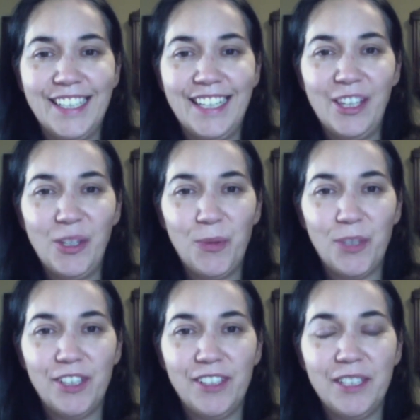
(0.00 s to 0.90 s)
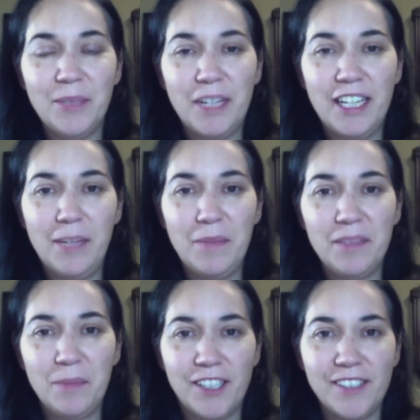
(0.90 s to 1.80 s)
Hello world, my name
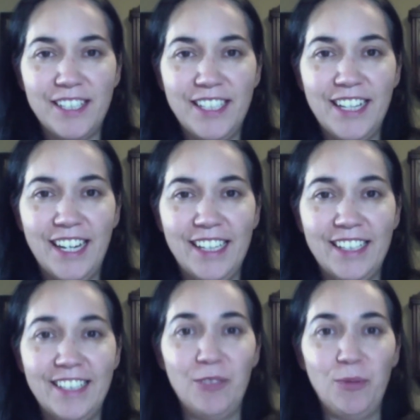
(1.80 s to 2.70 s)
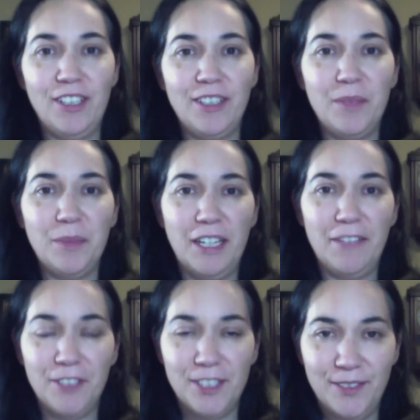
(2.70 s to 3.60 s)
is Marcy and welcome to my
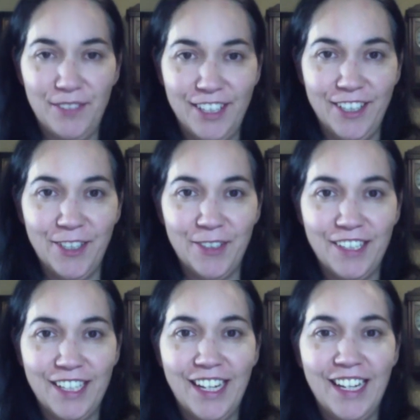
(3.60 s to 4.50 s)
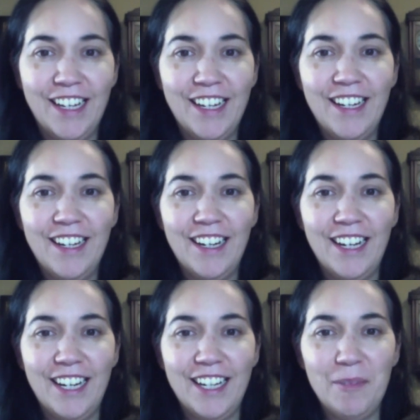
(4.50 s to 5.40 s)
first video.
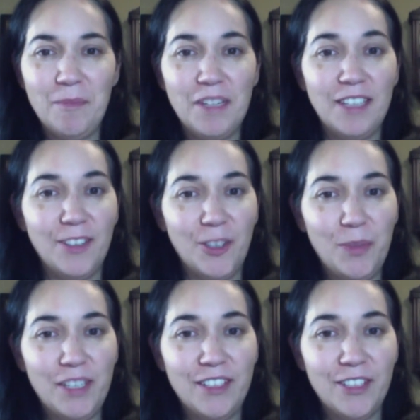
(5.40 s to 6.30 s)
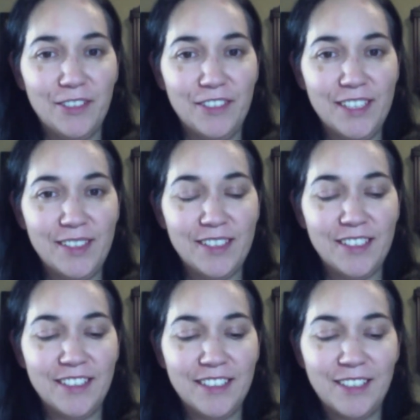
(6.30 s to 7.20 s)
I'm a little bit nervous
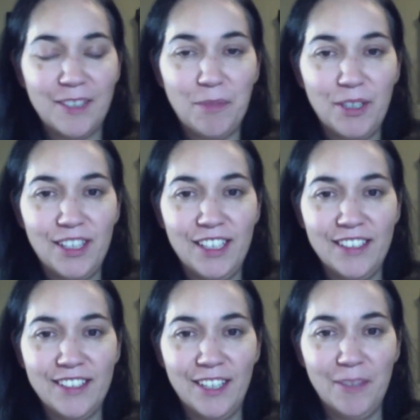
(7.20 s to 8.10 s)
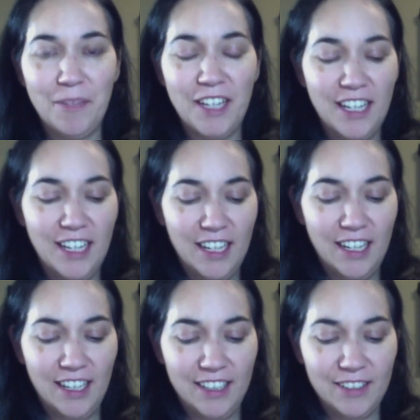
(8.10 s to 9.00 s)
putting this up,
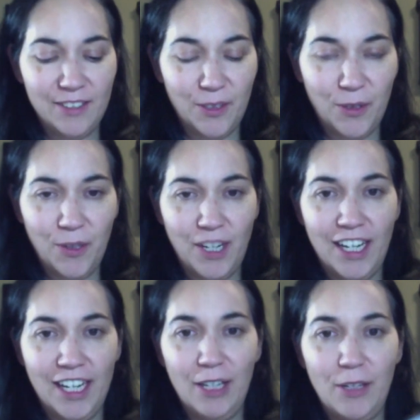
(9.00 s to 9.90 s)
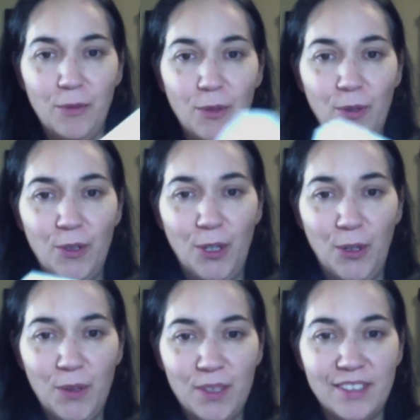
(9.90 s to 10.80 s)
so I wrote
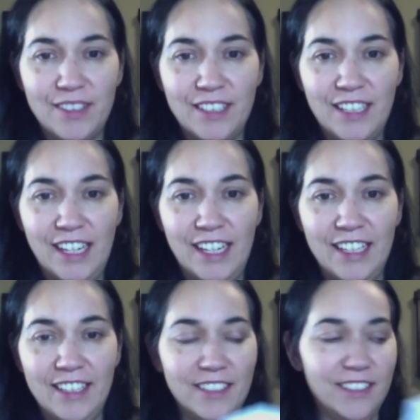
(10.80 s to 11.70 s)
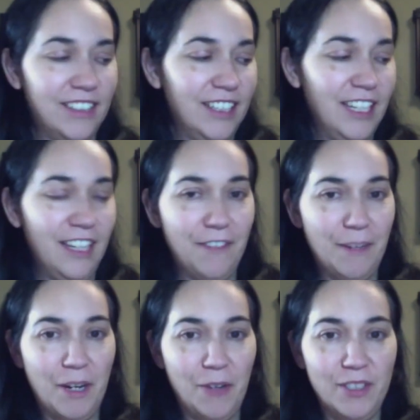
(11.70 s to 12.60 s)
notes, and if I'm
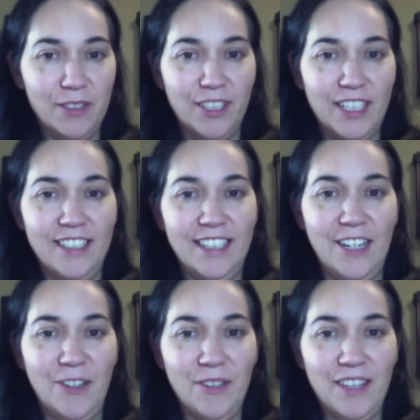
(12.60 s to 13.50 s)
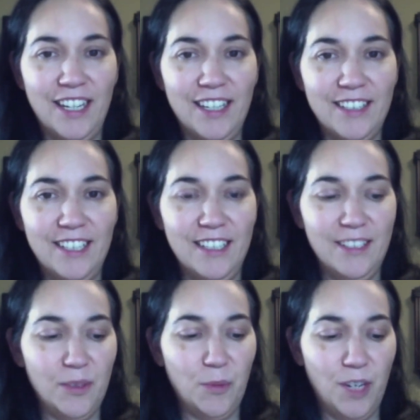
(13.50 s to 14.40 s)
always looking down, that
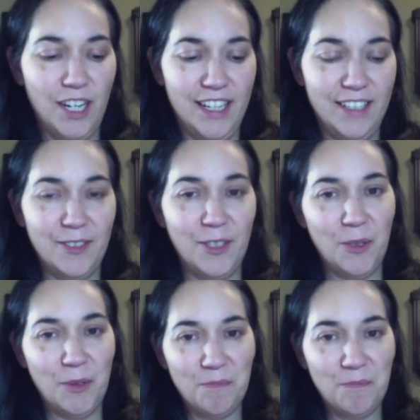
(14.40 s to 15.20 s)
is why, so